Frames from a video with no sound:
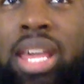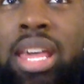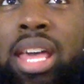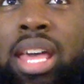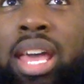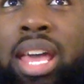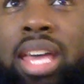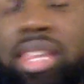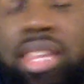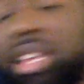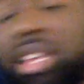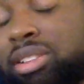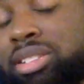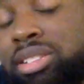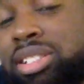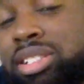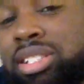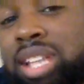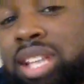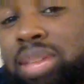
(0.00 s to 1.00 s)
and that was
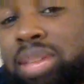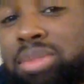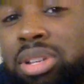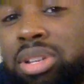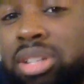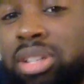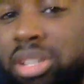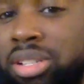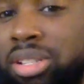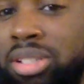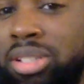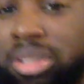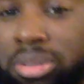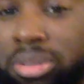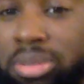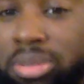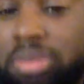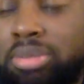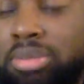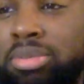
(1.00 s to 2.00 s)
the same year
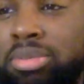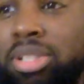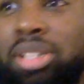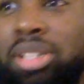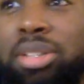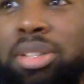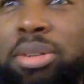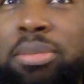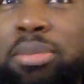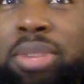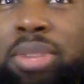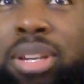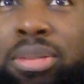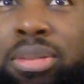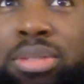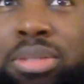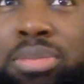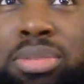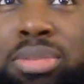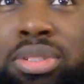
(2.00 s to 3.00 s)
the little man
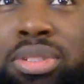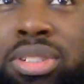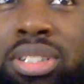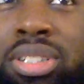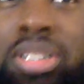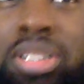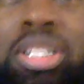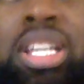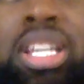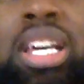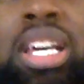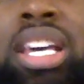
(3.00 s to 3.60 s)
was born.